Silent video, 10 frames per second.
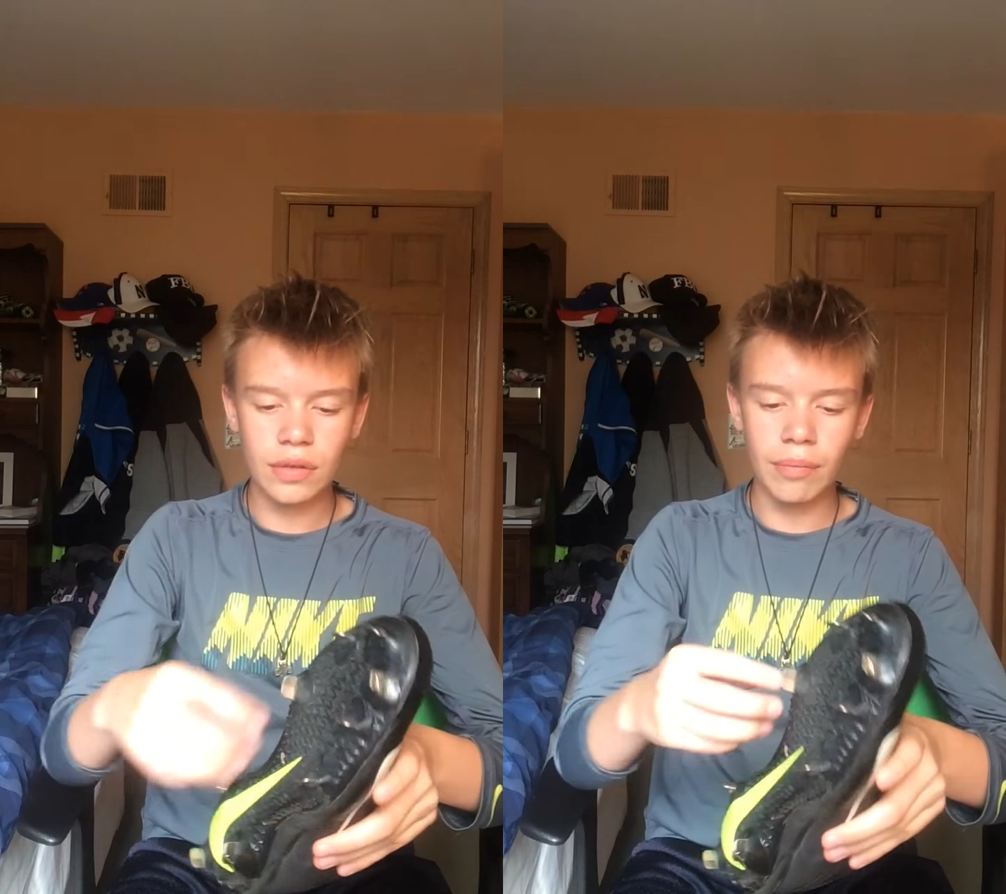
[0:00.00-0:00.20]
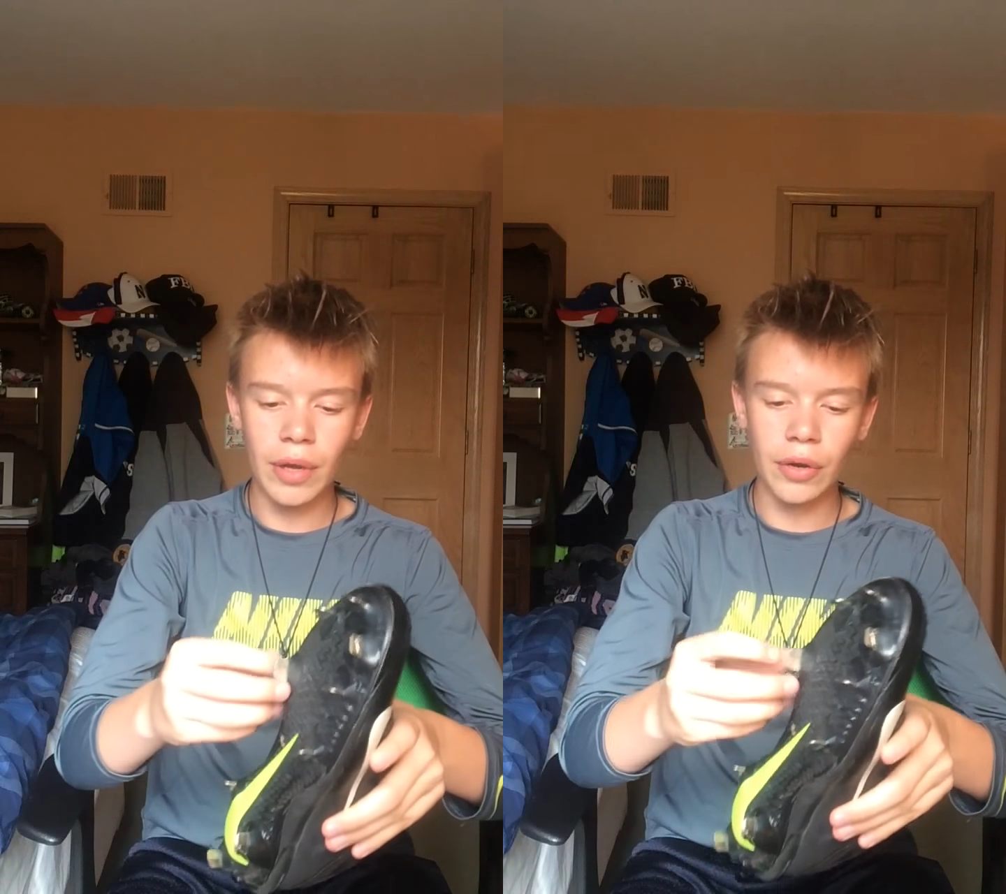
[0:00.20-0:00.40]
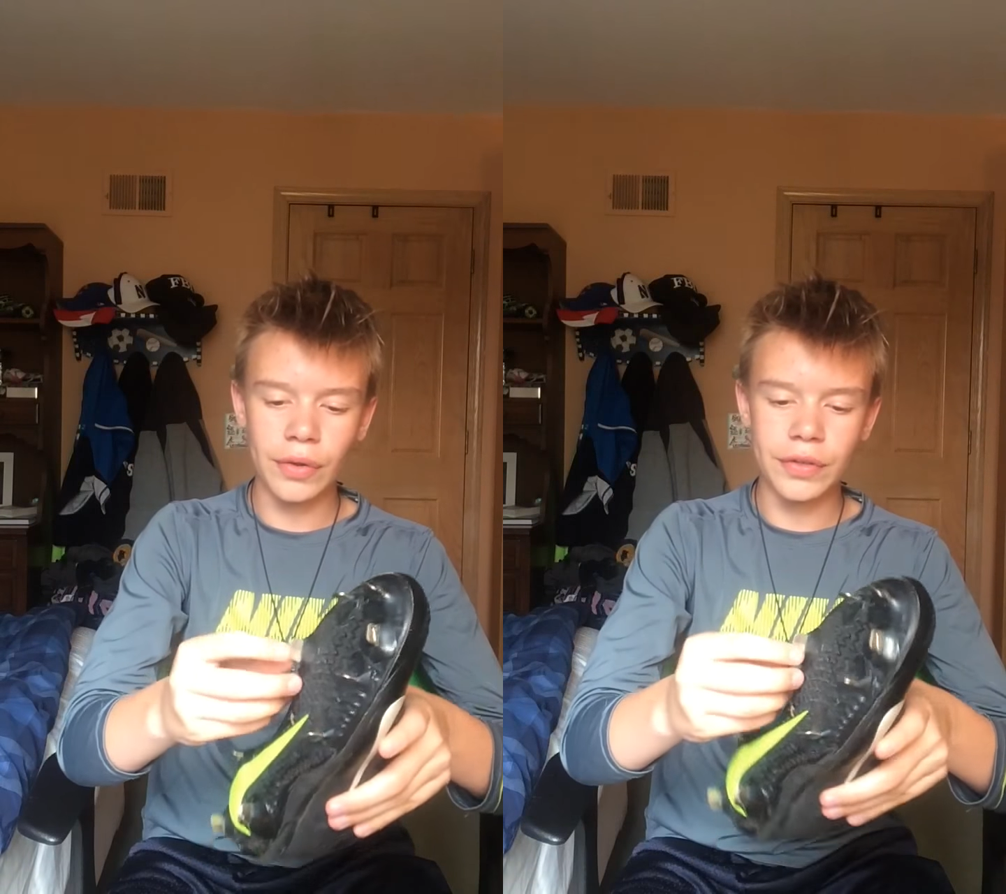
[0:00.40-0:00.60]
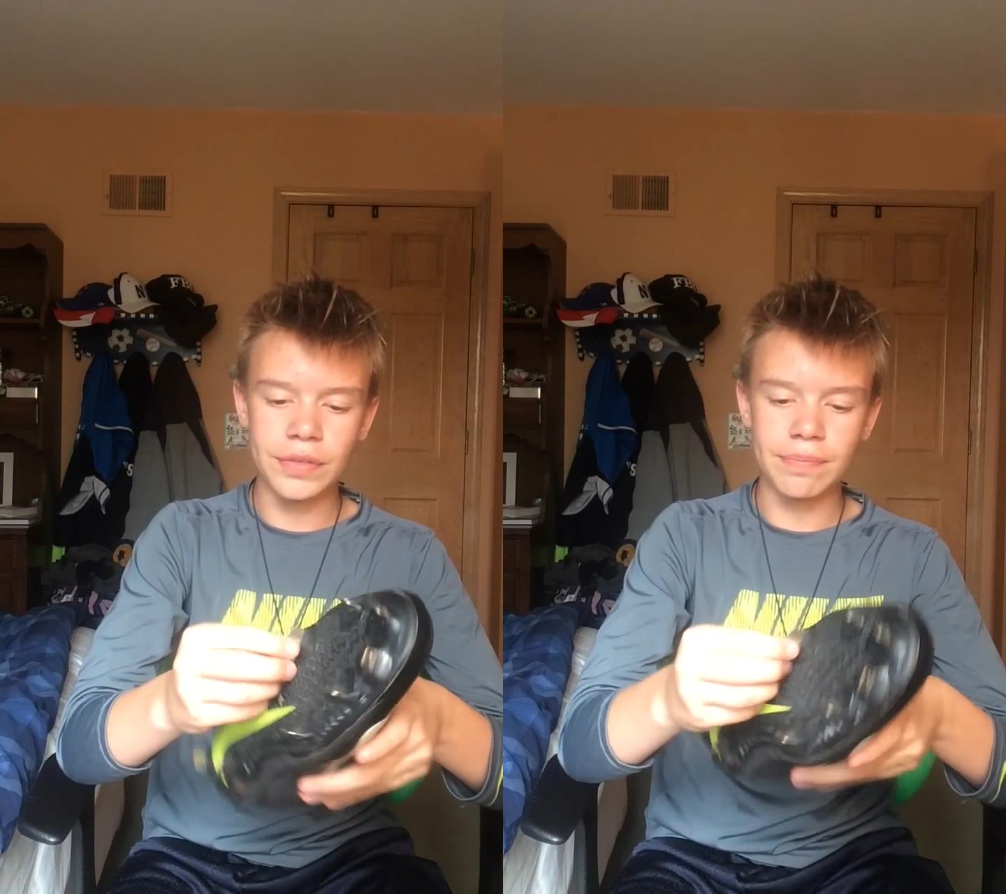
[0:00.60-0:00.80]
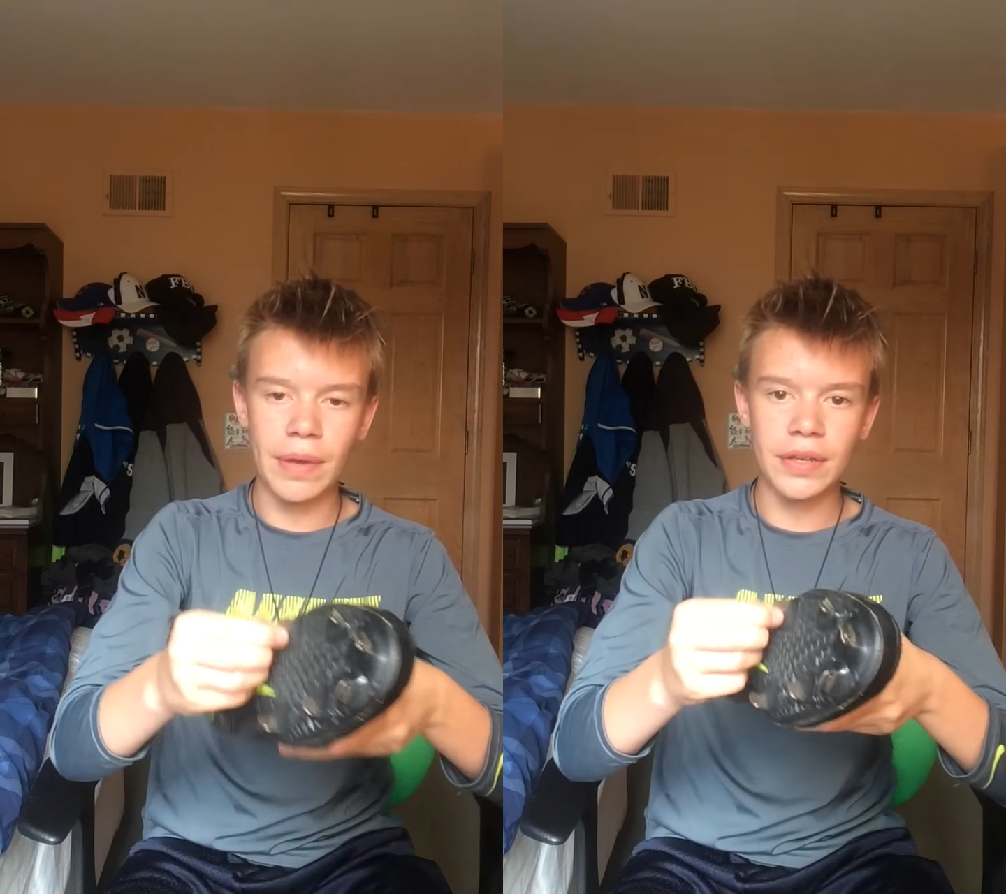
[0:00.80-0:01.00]
metal
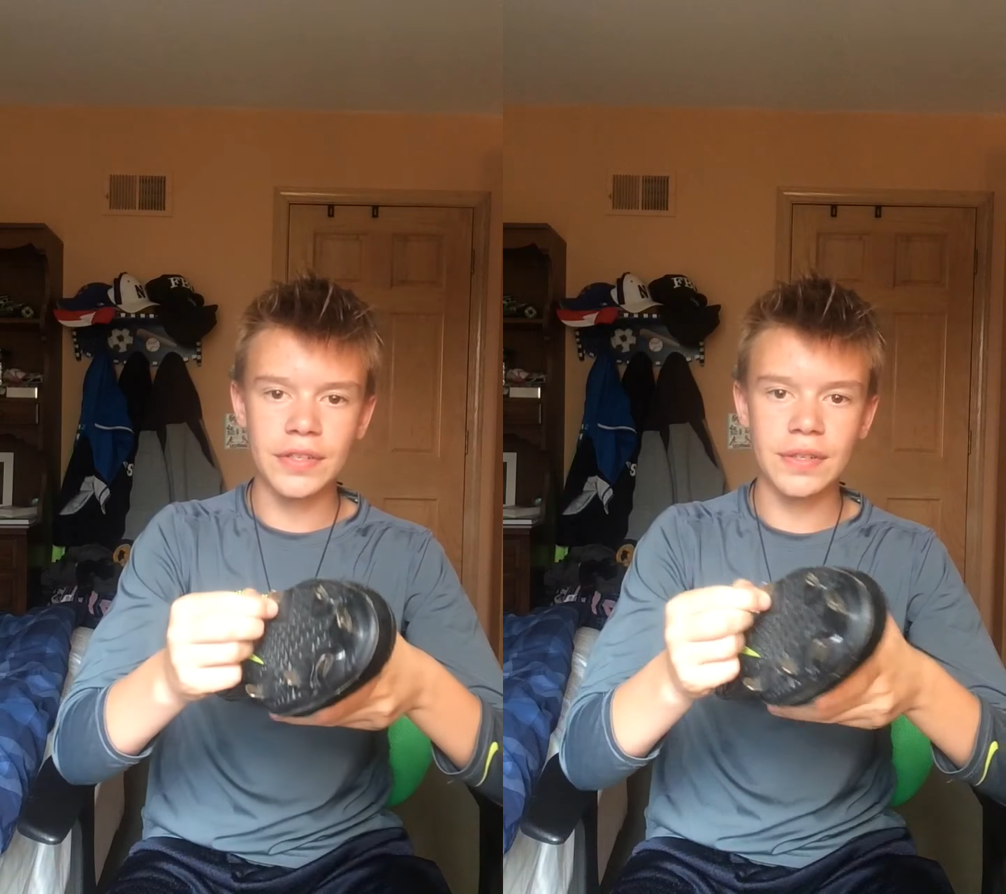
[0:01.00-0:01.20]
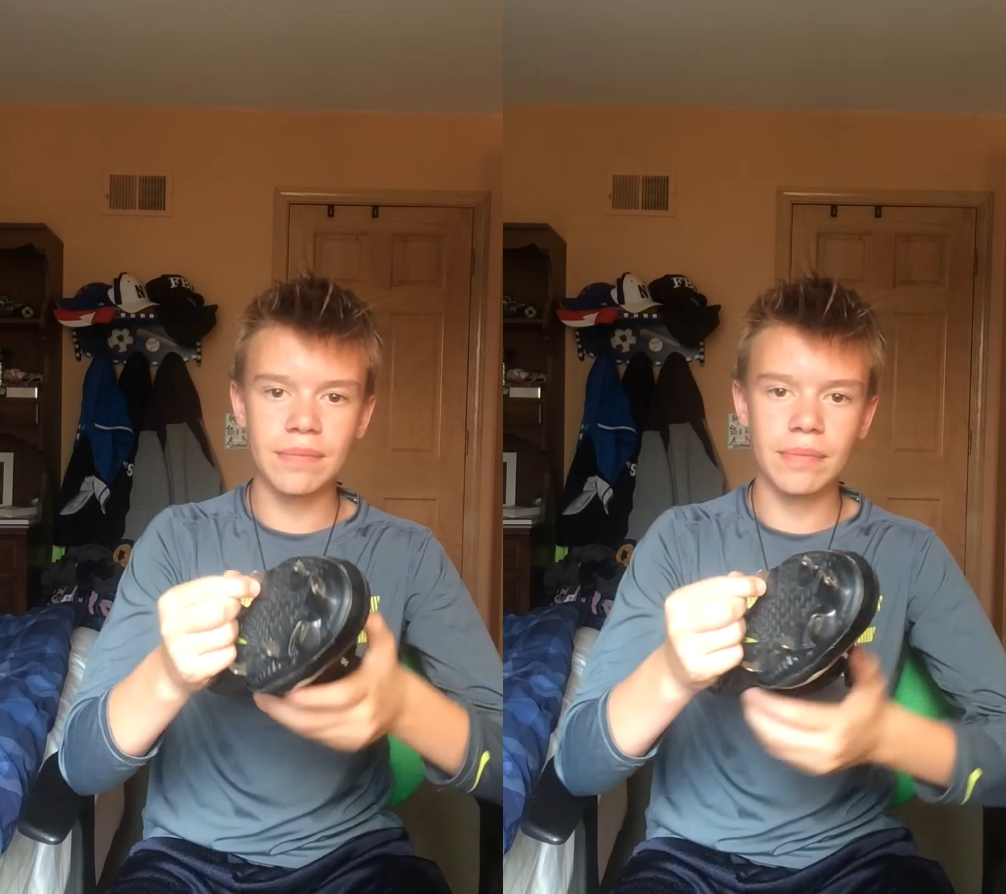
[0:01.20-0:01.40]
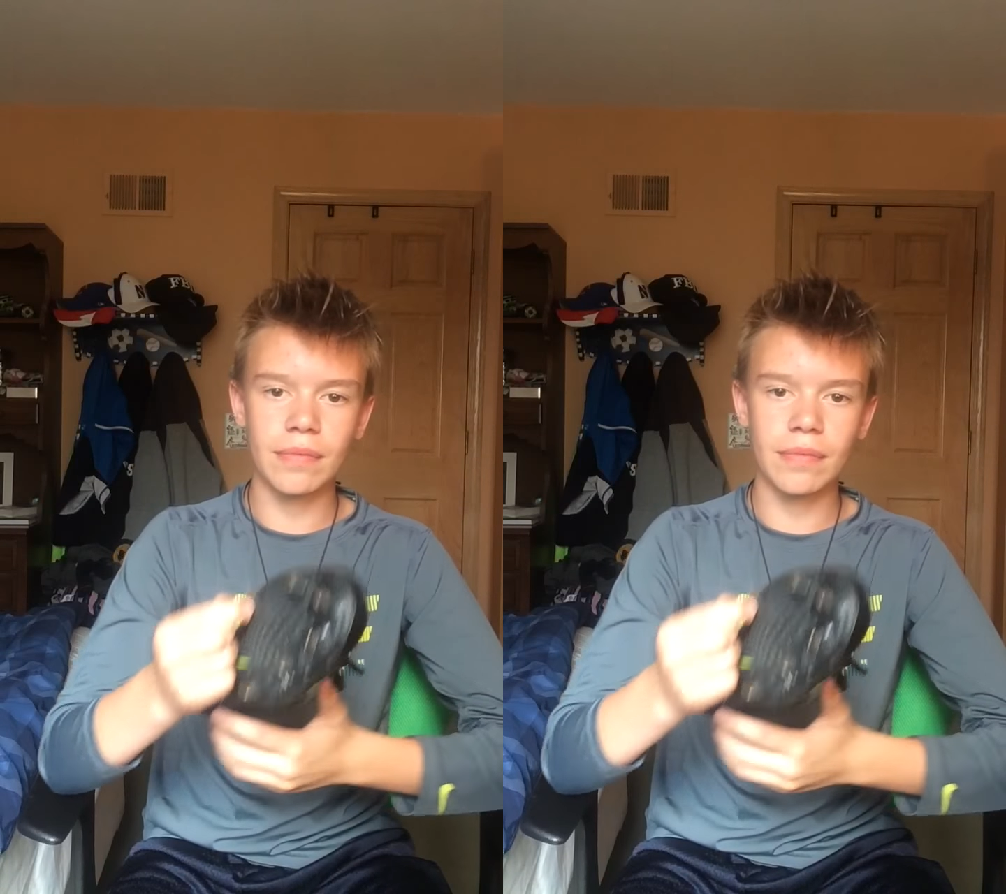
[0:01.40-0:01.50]
is best,